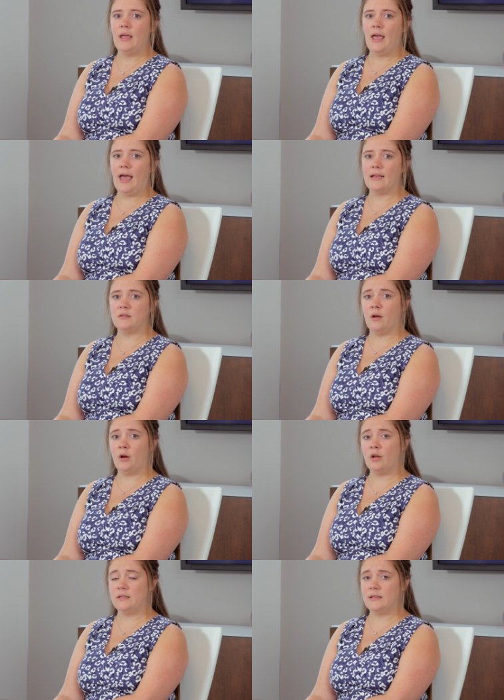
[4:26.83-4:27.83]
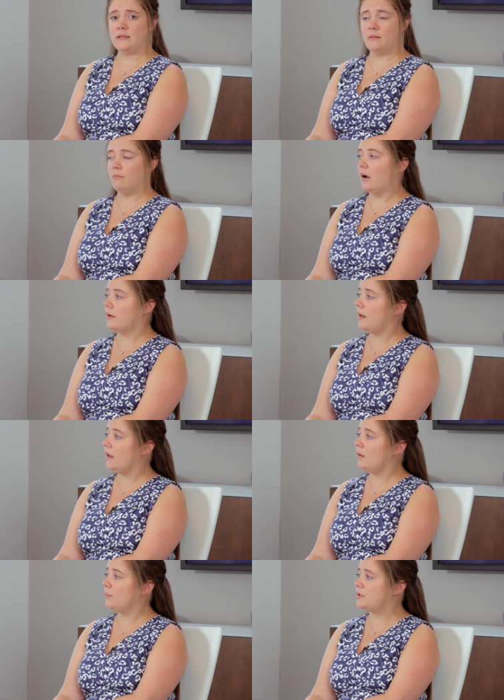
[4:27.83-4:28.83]
has consistent
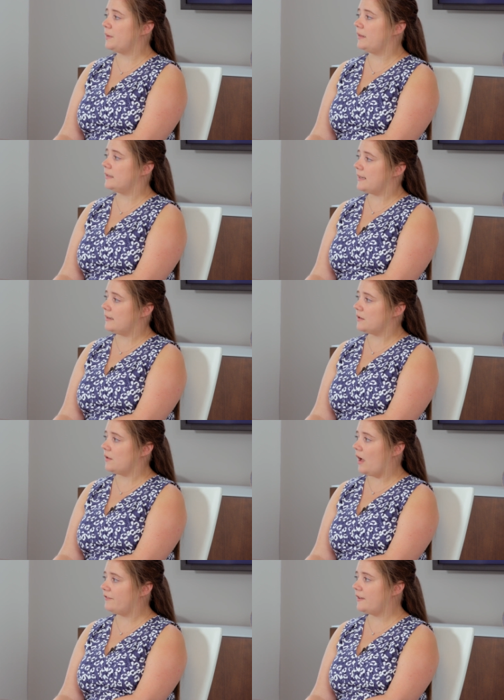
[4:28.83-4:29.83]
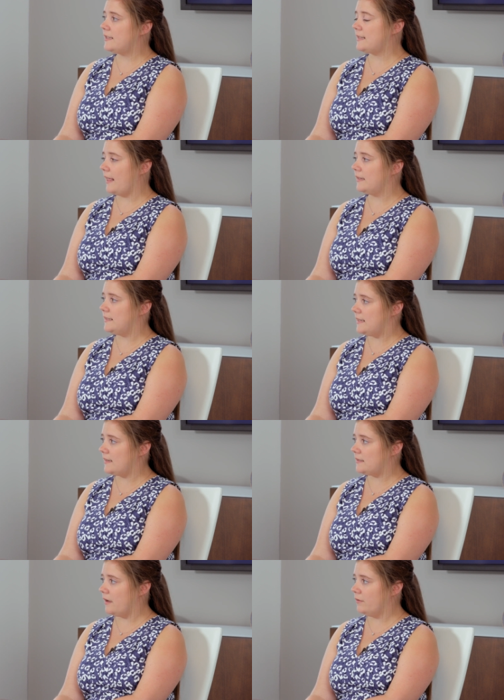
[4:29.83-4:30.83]
marketing between the dental office and the
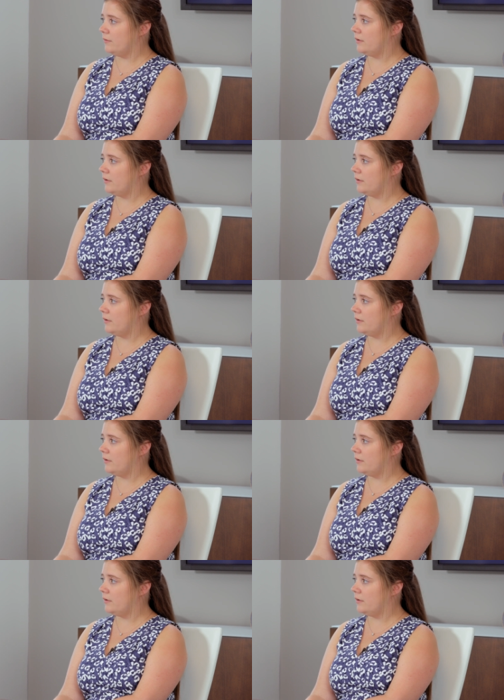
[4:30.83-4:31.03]
DSO,